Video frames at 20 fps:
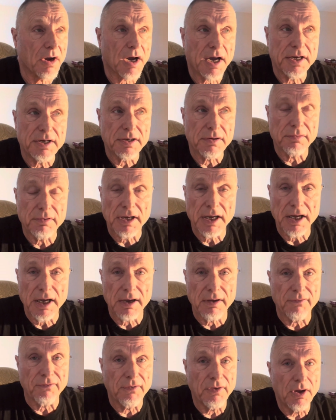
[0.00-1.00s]
I don't
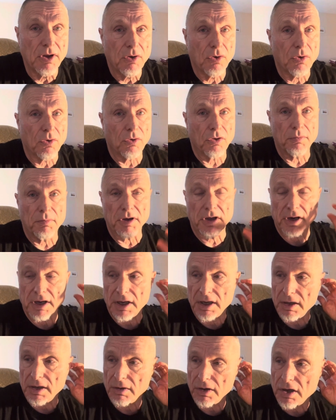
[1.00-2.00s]
have all the
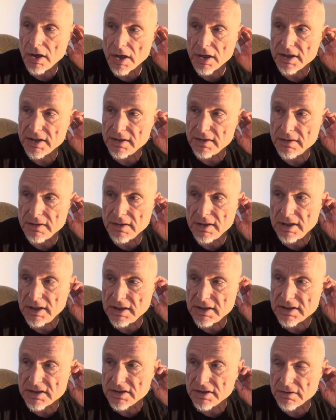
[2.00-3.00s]
money God
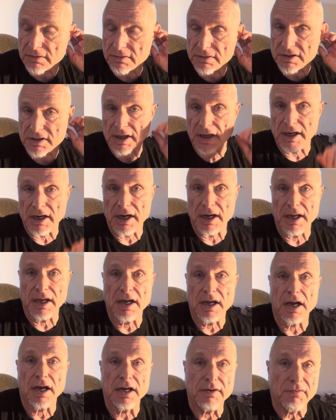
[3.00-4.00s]
needs to get any
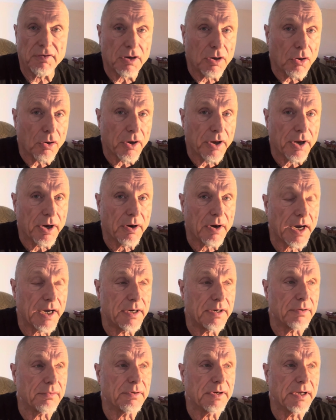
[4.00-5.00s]
kind of a lawyer. I
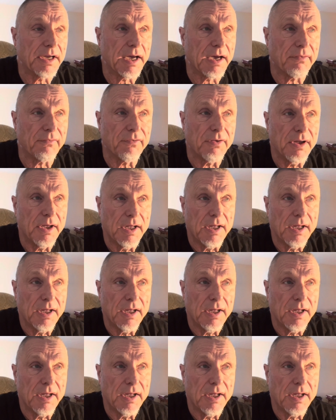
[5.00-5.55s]
don't have